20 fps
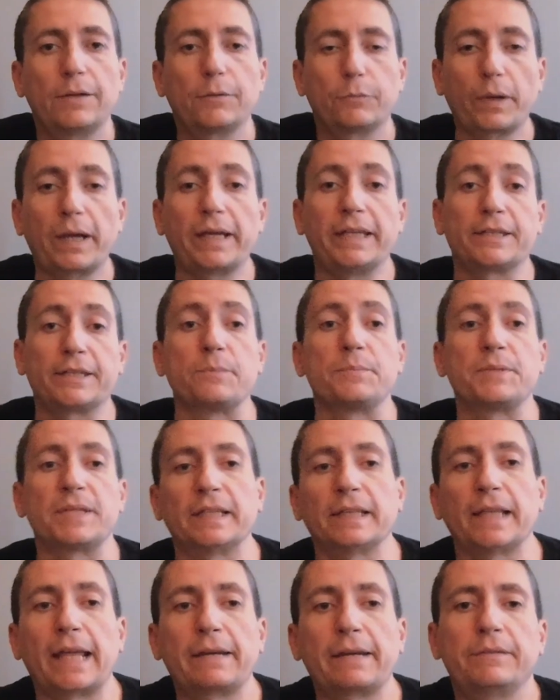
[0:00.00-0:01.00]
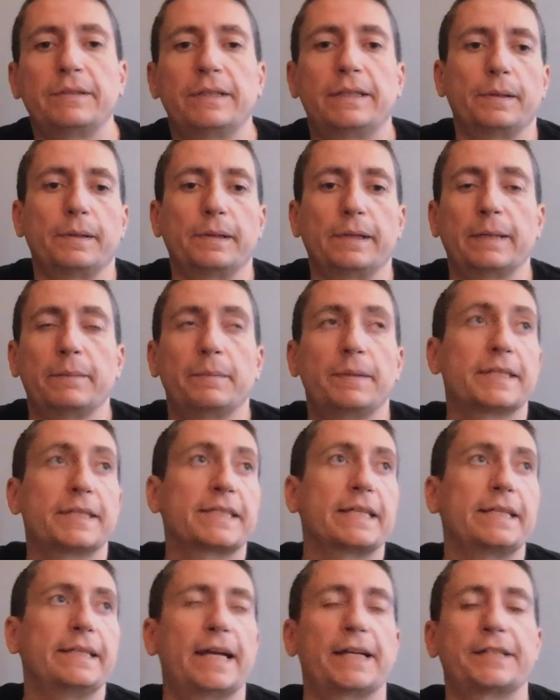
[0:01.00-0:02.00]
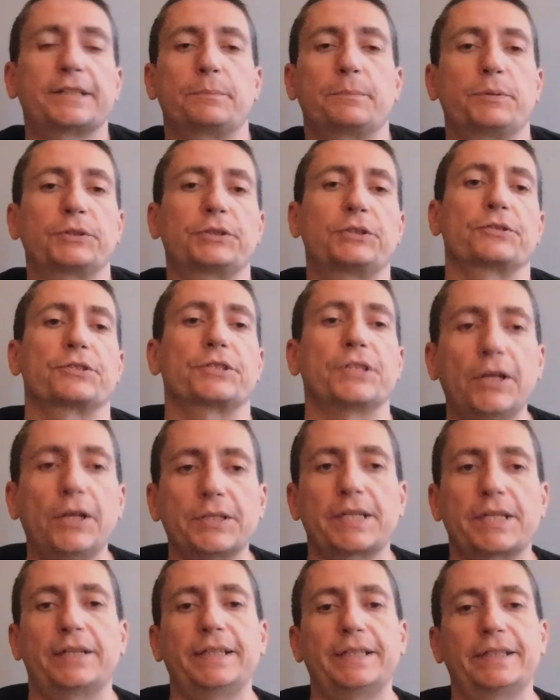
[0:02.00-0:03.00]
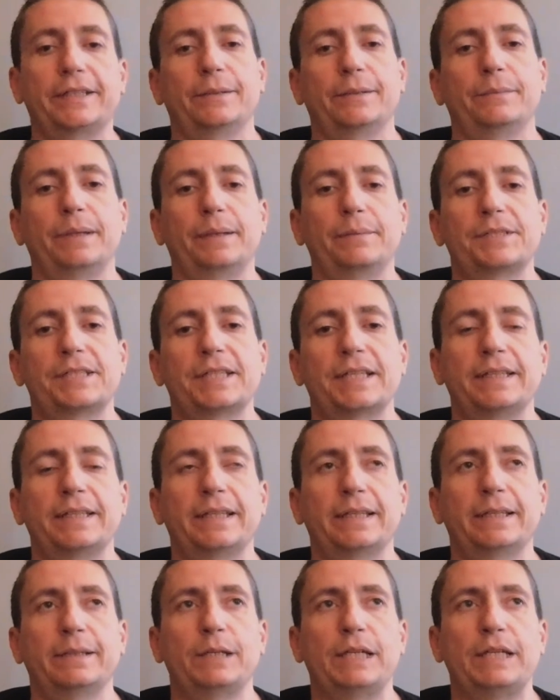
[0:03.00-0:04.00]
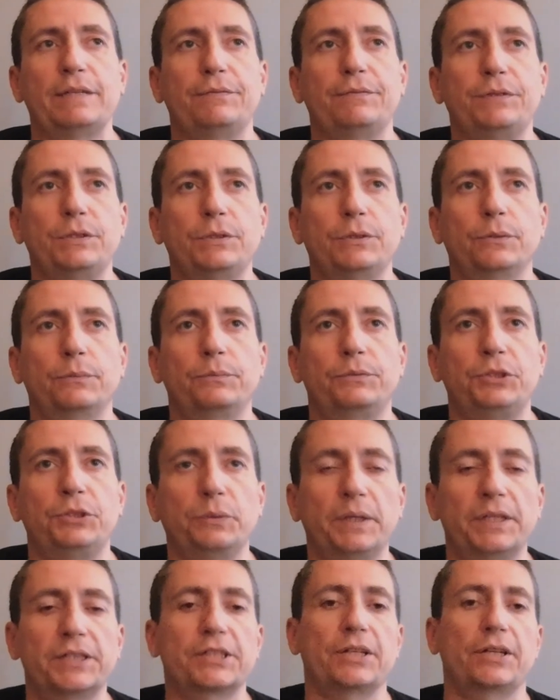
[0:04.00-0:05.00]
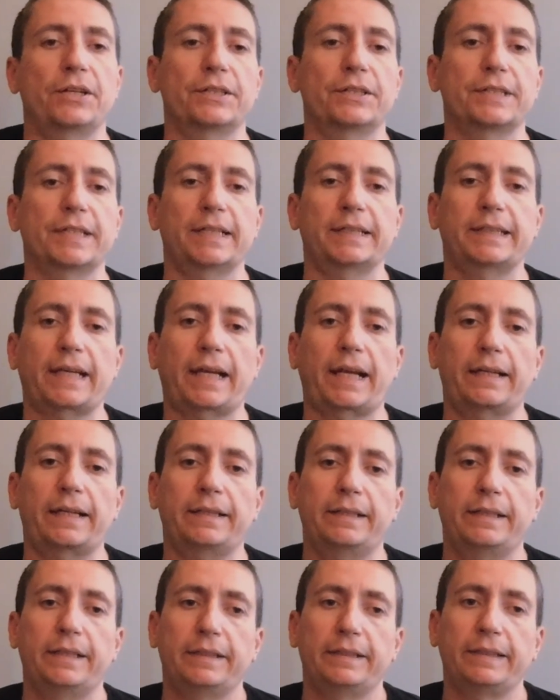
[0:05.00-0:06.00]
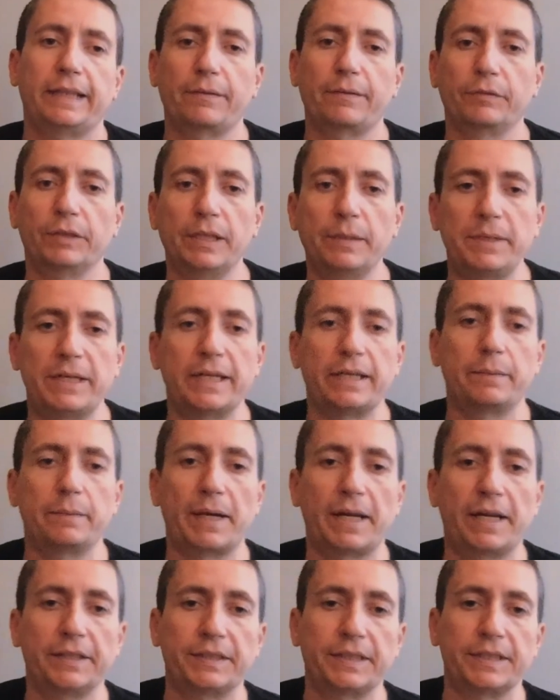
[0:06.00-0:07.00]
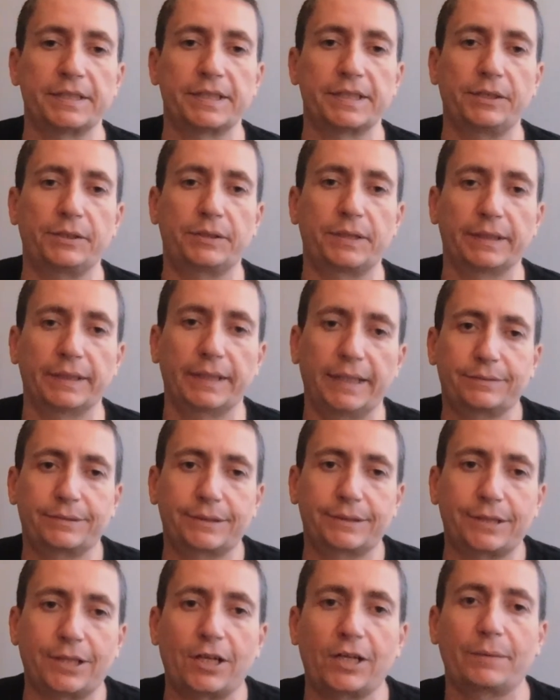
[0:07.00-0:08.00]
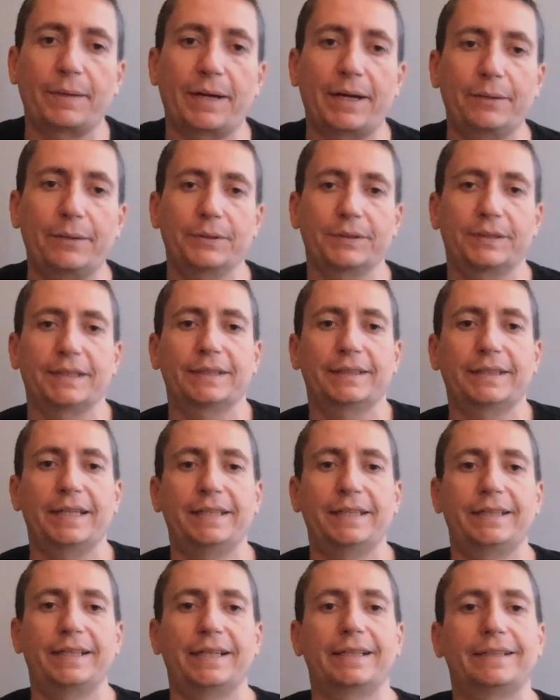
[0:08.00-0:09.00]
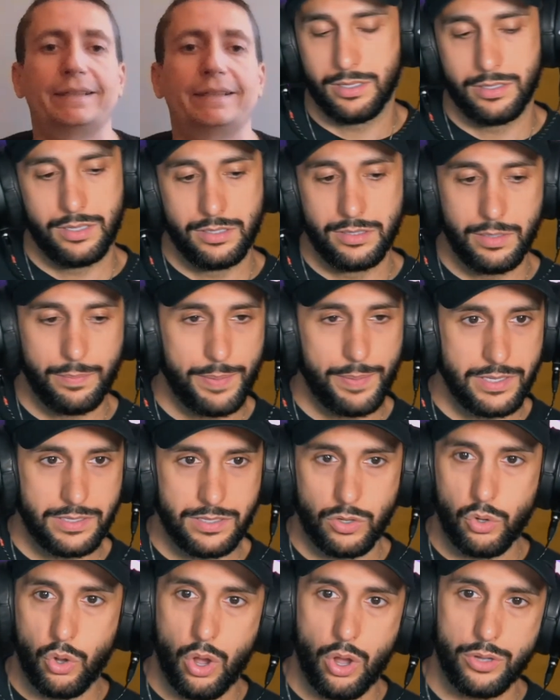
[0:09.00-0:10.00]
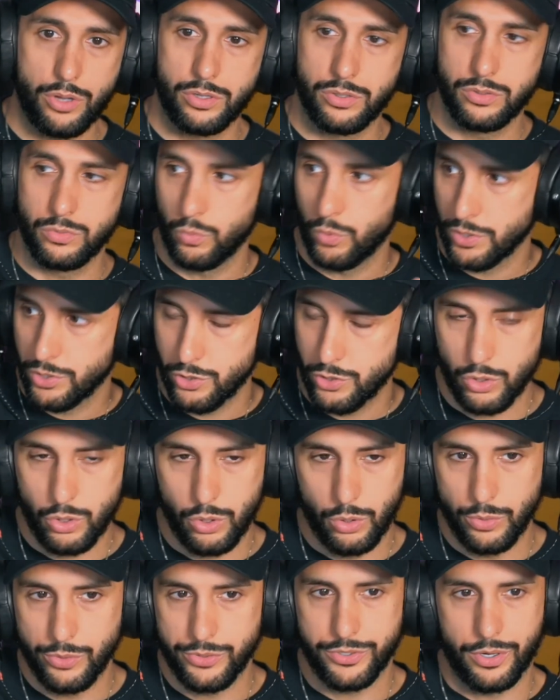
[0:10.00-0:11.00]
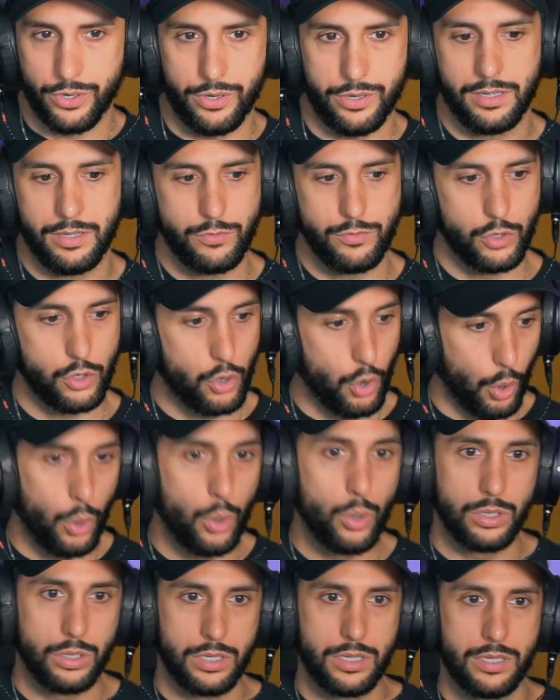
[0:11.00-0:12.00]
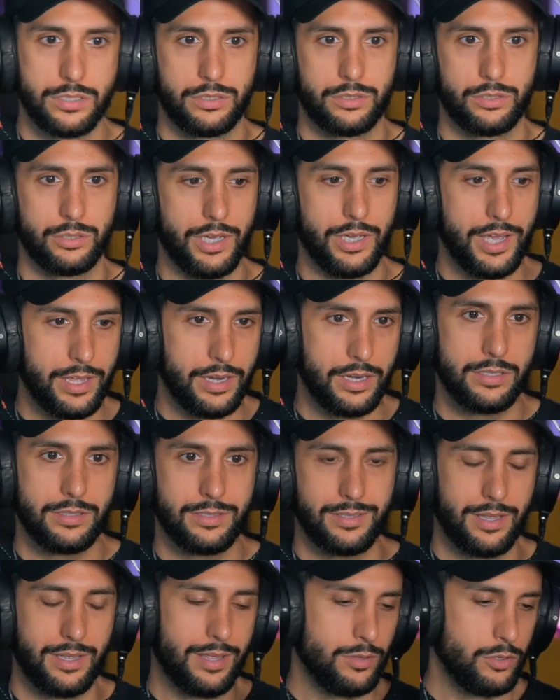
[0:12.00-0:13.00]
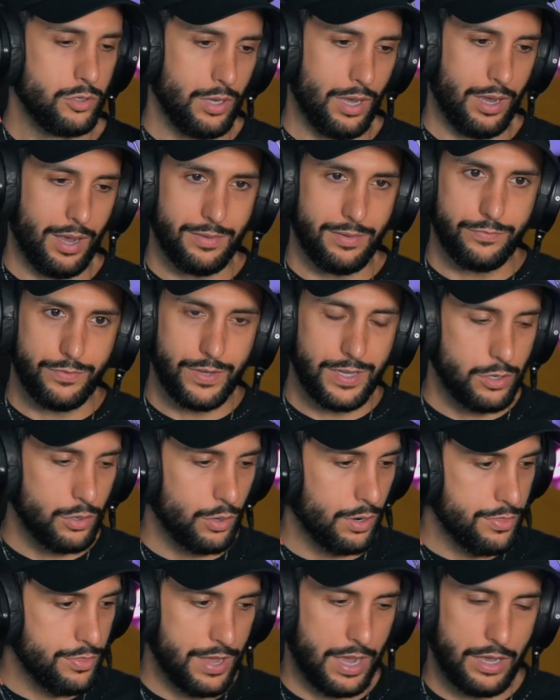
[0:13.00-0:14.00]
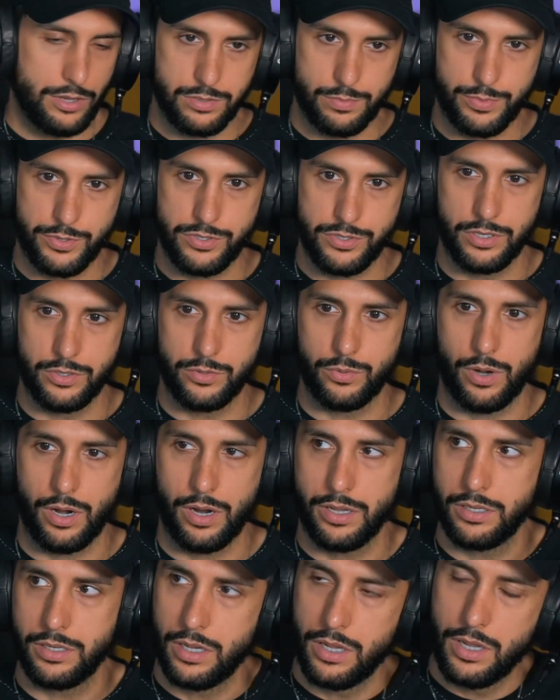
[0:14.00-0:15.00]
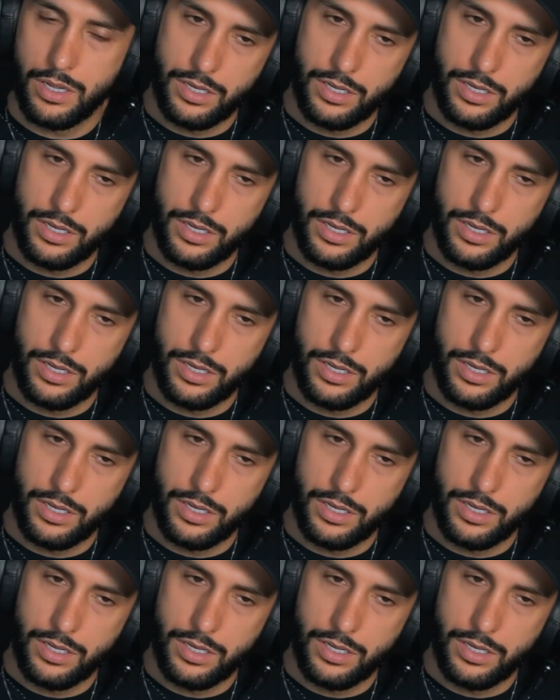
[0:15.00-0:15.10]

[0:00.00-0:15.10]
Right, that's what I'm saying, a lot of it. And I'm not saying not to put those songs out either, but I'm just saying that if you're doing songs like that, they have a limited amount of things that you can like talk about with it then, you know? It depends a lot on what your goals are. If your goal is to hit it, I think you're 1000% right.